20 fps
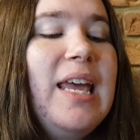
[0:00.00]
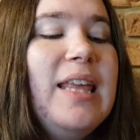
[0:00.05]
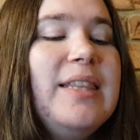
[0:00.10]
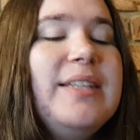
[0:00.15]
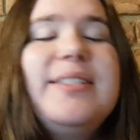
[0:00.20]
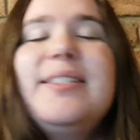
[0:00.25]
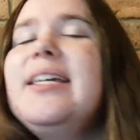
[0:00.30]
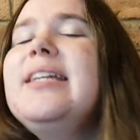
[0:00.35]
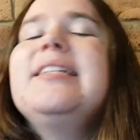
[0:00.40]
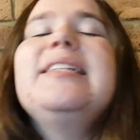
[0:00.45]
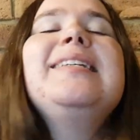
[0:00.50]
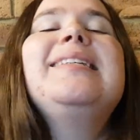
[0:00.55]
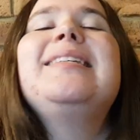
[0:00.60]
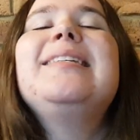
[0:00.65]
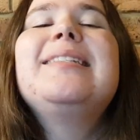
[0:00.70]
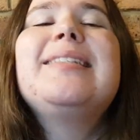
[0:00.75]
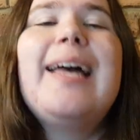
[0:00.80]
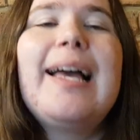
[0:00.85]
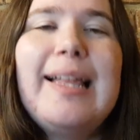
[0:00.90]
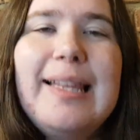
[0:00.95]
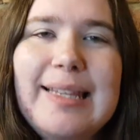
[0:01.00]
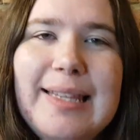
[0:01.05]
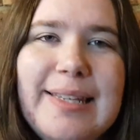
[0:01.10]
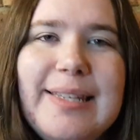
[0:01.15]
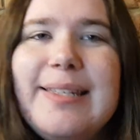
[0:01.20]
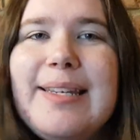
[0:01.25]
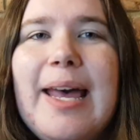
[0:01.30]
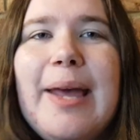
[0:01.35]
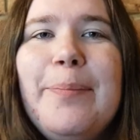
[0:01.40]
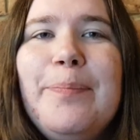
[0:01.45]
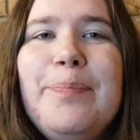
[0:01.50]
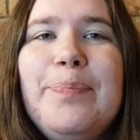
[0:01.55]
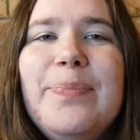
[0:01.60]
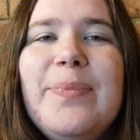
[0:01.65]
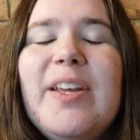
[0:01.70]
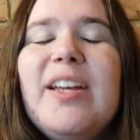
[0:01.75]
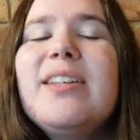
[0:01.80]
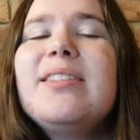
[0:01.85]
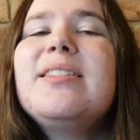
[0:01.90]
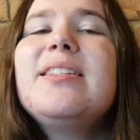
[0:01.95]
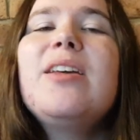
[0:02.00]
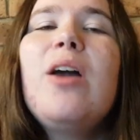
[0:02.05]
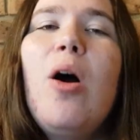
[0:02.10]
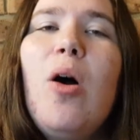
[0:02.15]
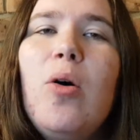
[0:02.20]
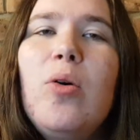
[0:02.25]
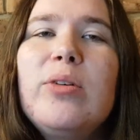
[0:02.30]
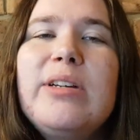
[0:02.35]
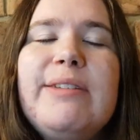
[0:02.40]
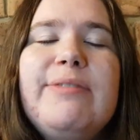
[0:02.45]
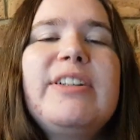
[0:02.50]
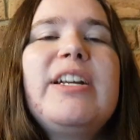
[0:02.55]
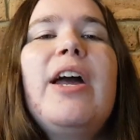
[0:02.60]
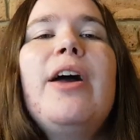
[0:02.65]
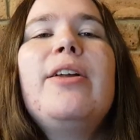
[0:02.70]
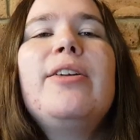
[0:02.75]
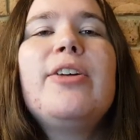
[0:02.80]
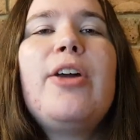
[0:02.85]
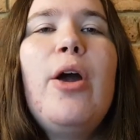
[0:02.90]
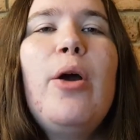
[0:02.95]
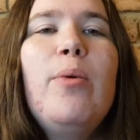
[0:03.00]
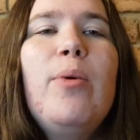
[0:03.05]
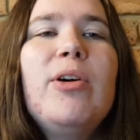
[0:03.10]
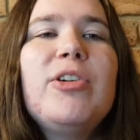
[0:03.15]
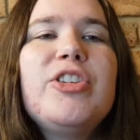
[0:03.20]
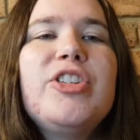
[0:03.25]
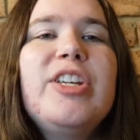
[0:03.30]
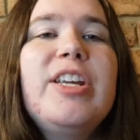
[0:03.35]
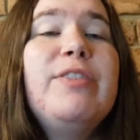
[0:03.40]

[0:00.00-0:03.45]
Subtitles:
The scent is exactly the same as the old avocado co-wash.